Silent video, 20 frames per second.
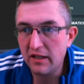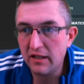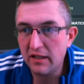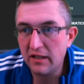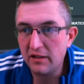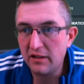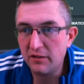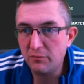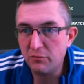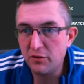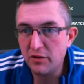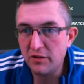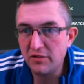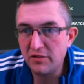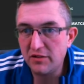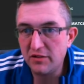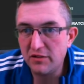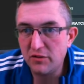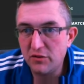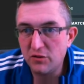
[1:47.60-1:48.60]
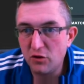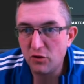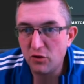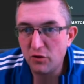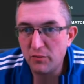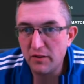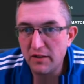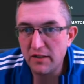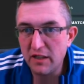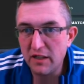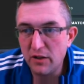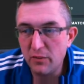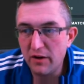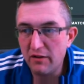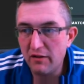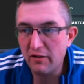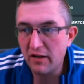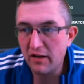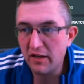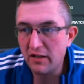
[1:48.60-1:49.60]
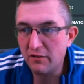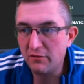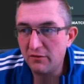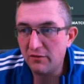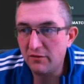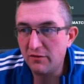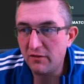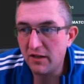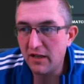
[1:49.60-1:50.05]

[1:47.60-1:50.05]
in a pre-season tournament near where I live,